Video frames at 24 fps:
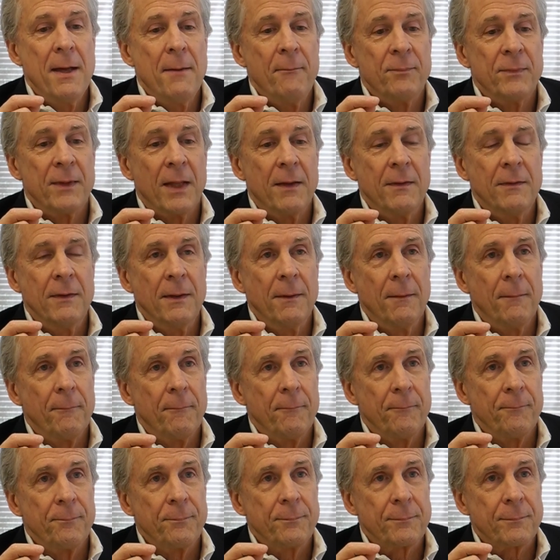So that means
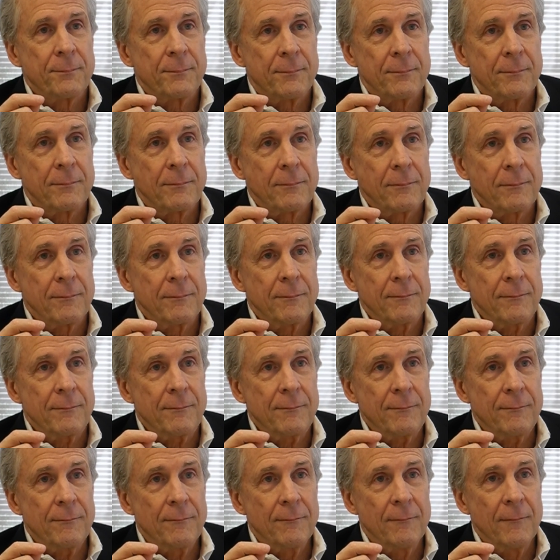that the science is
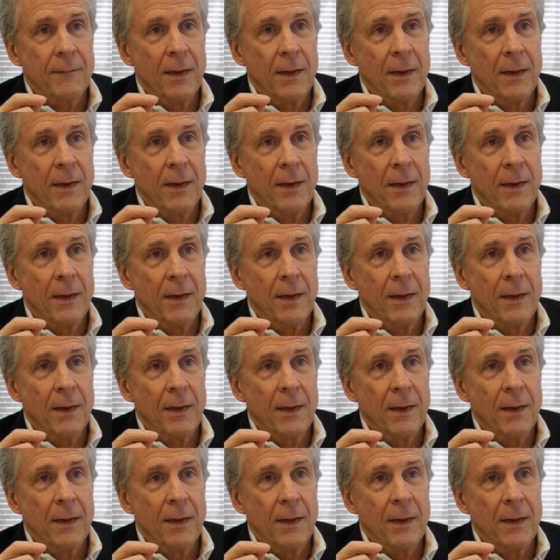here.